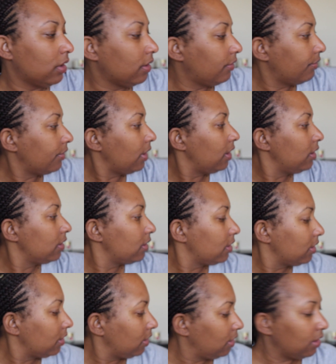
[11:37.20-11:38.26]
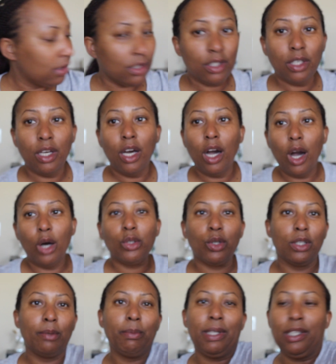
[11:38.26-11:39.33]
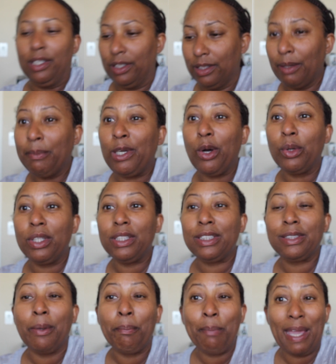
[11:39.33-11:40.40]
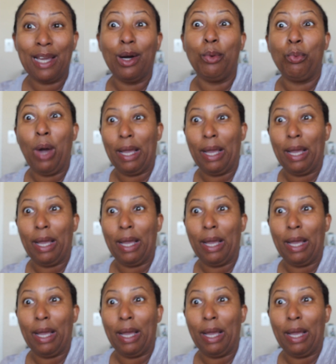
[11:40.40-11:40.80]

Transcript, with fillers: on the front. Hold on a minute. Let me go get some makeup